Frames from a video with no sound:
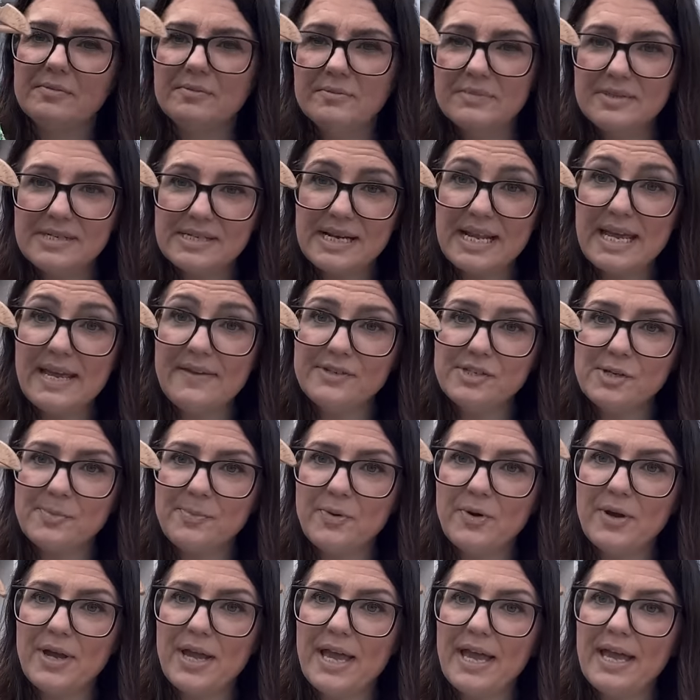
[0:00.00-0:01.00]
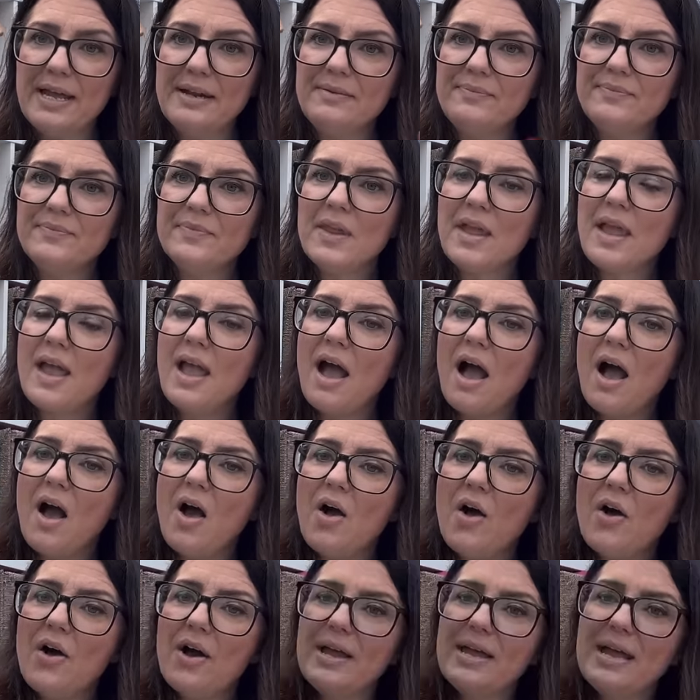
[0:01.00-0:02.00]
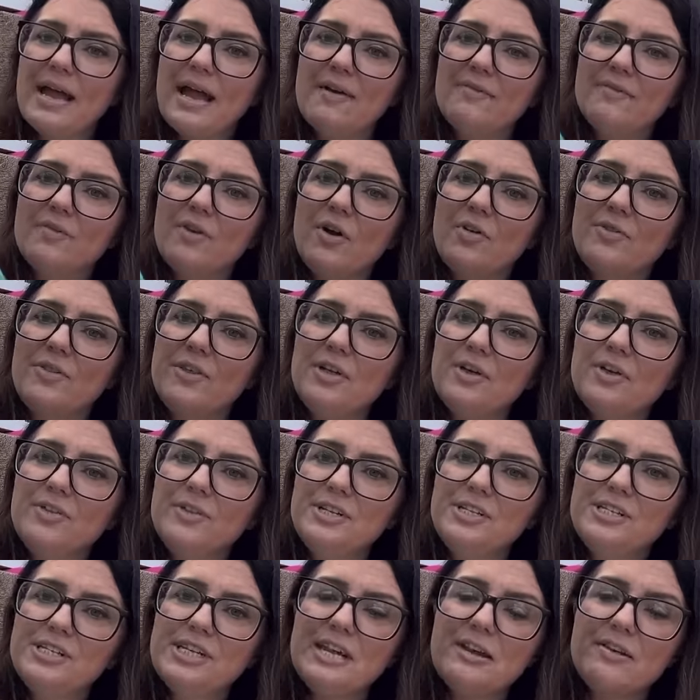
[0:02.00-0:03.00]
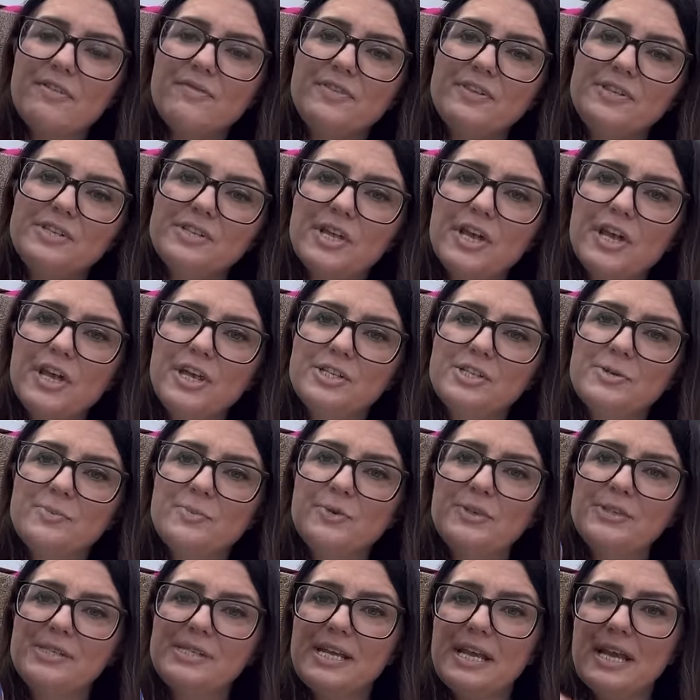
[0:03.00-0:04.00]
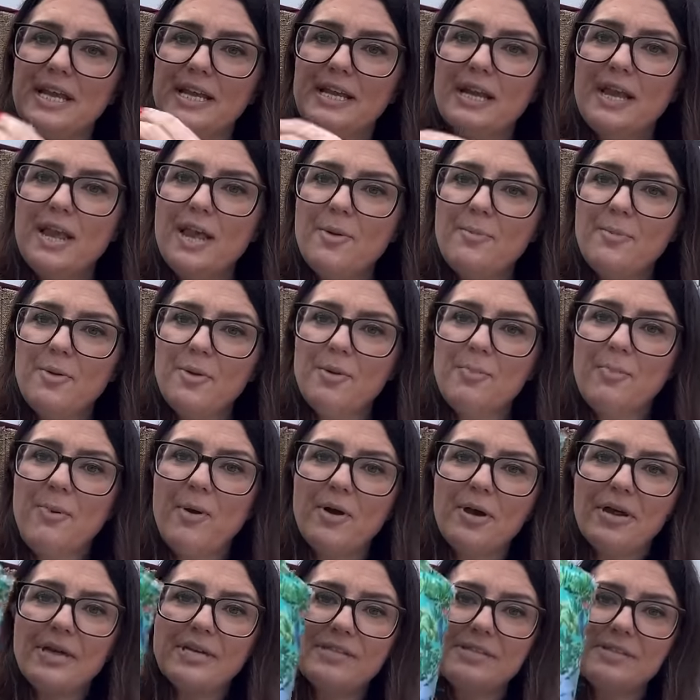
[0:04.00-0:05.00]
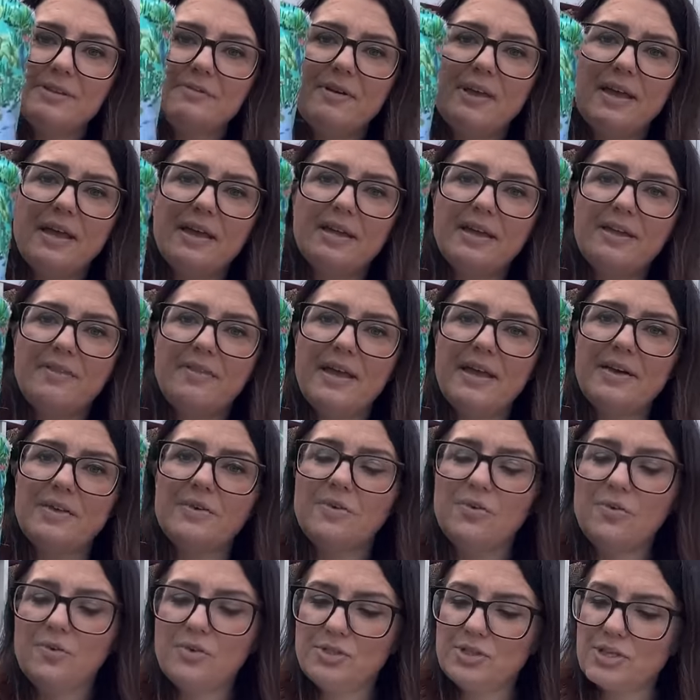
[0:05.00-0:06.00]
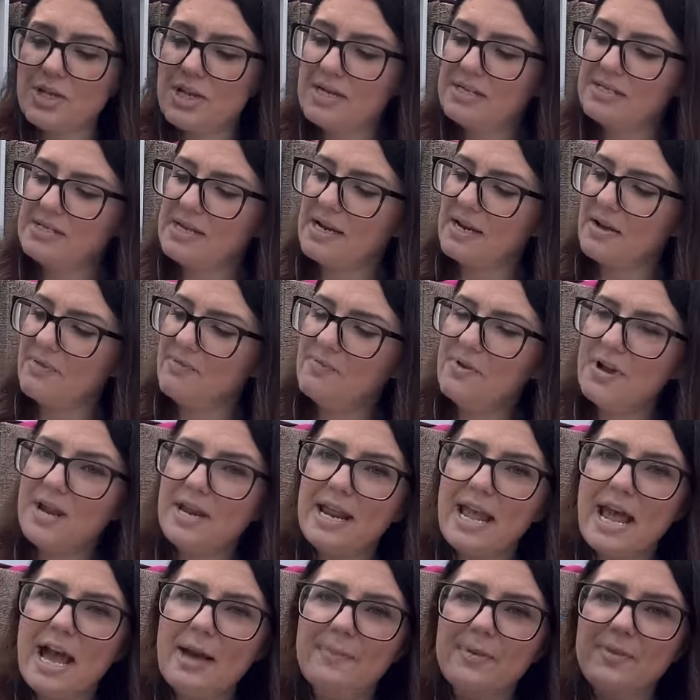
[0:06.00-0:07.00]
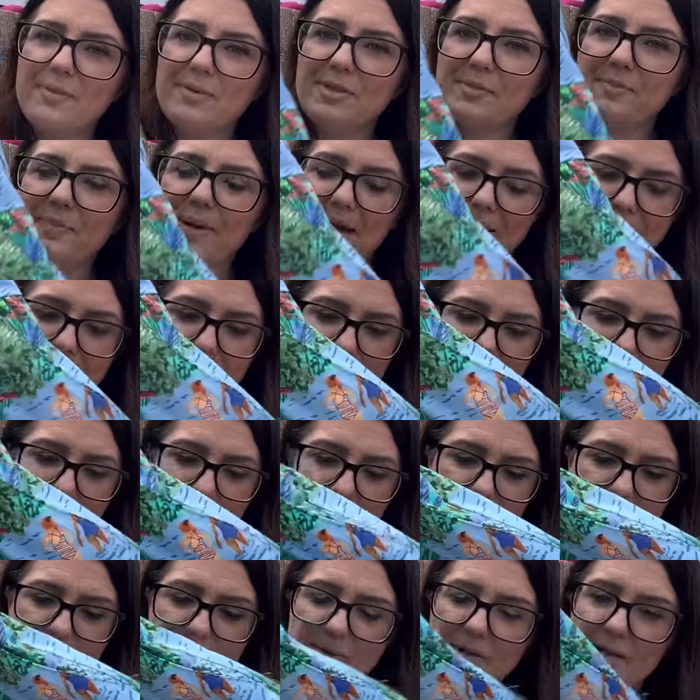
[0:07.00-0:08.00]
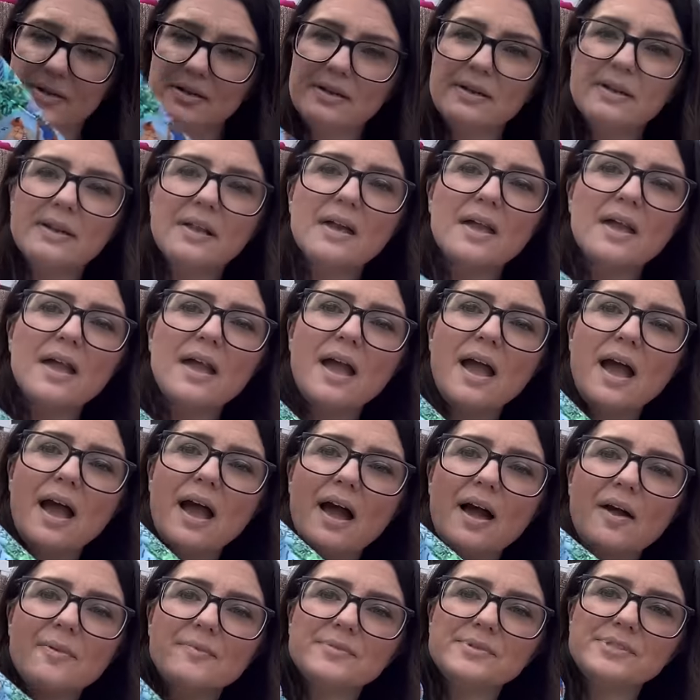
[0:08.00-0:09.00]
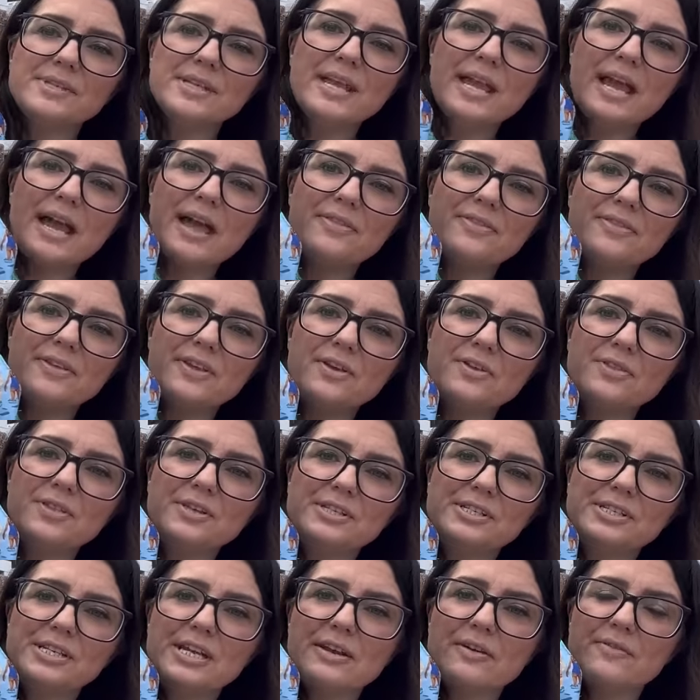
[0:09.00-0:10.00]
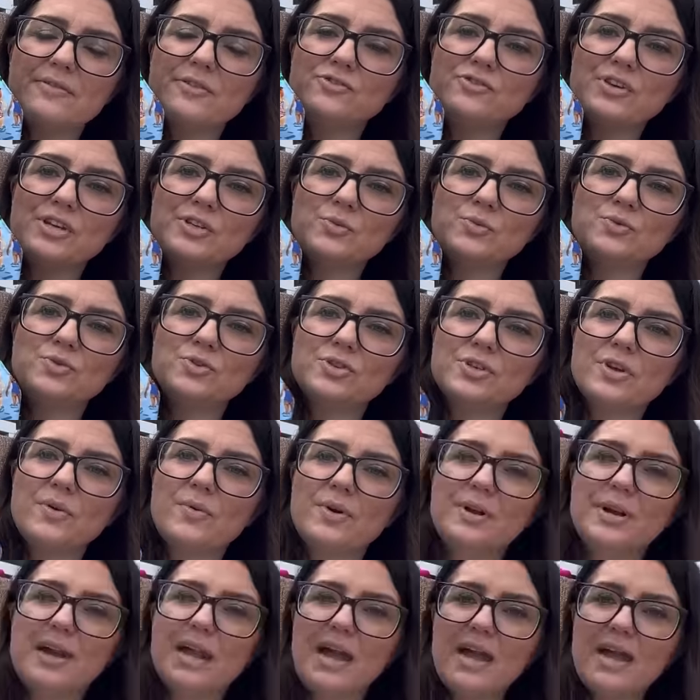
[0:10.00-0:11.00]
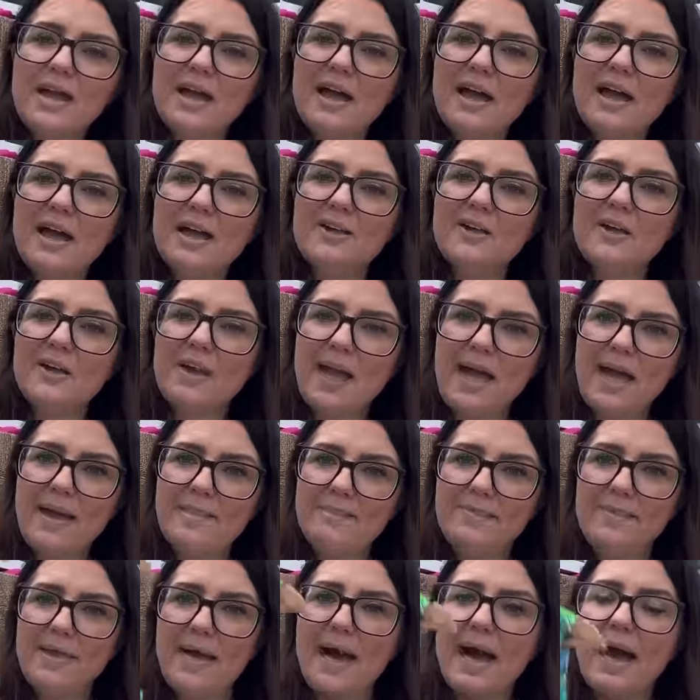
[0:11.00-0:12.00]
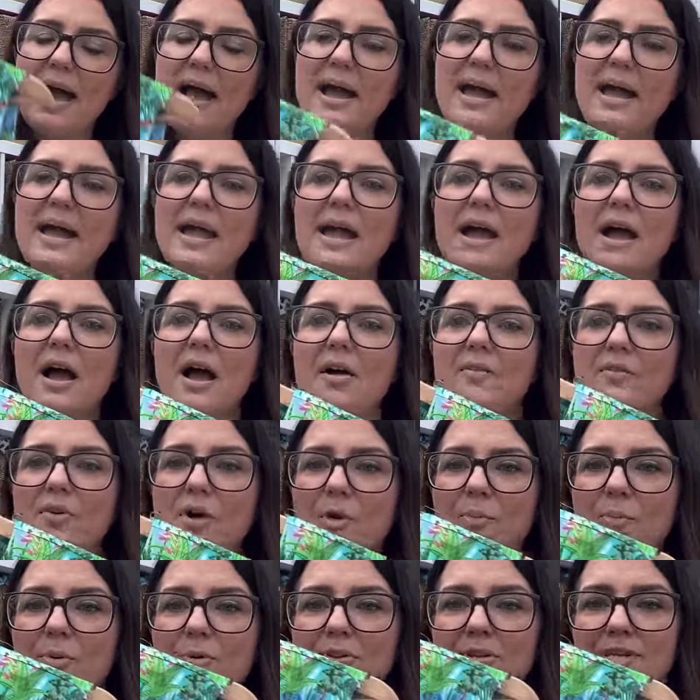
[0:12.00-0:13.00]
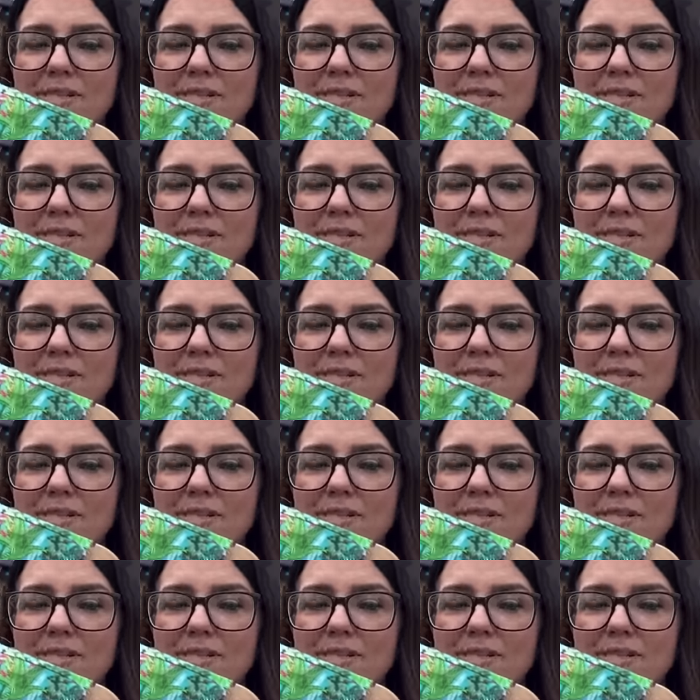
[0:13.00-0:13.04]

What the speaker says: sleeves to put in. I have got the other tier of the skirt to put in, but the pockets are in and they're gorgeous. And I'm really happy with the pattern placement. So yeah, the other tier of the dress will just go on here and I'll hem that. I've got to put the